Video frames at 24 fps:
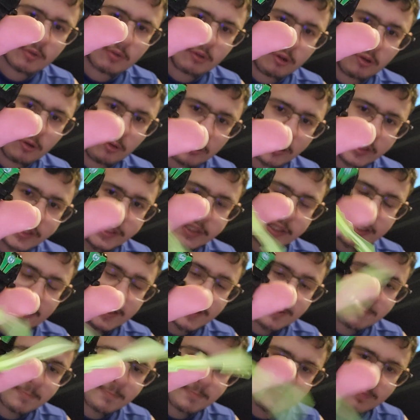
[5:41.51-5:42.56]
hold
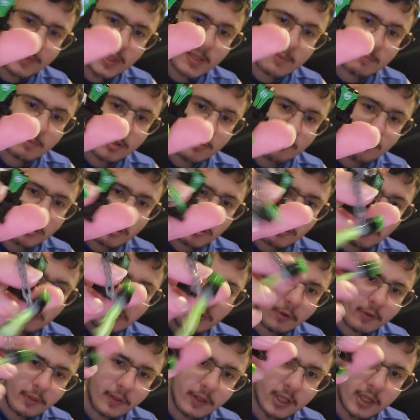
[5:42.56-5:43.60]
the
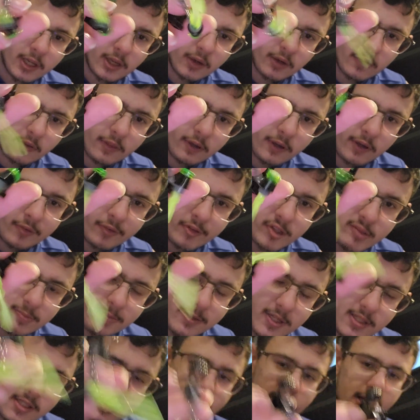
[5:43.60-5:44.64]
pew-pew or the gun or the hose
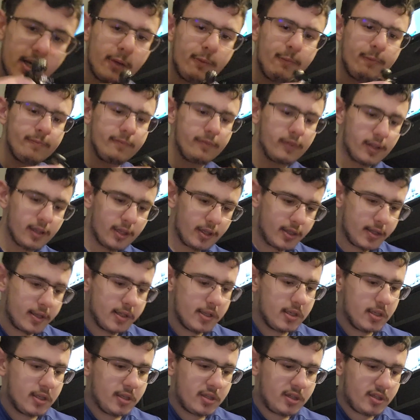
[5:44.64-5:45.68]
piece at,
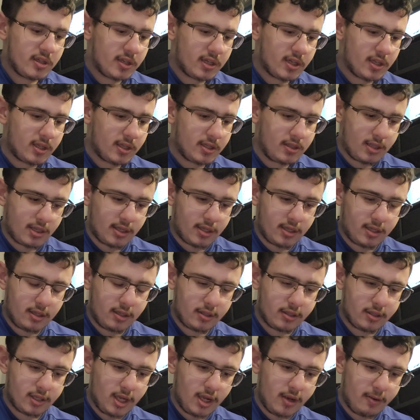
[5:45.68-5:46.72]
and
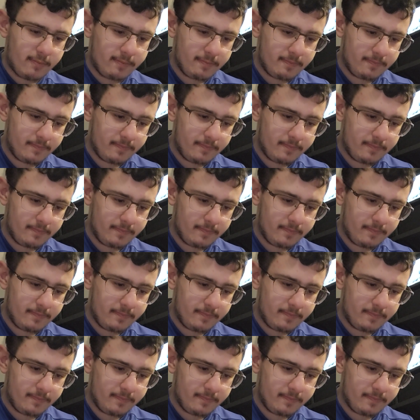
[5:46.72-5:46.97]
yeah,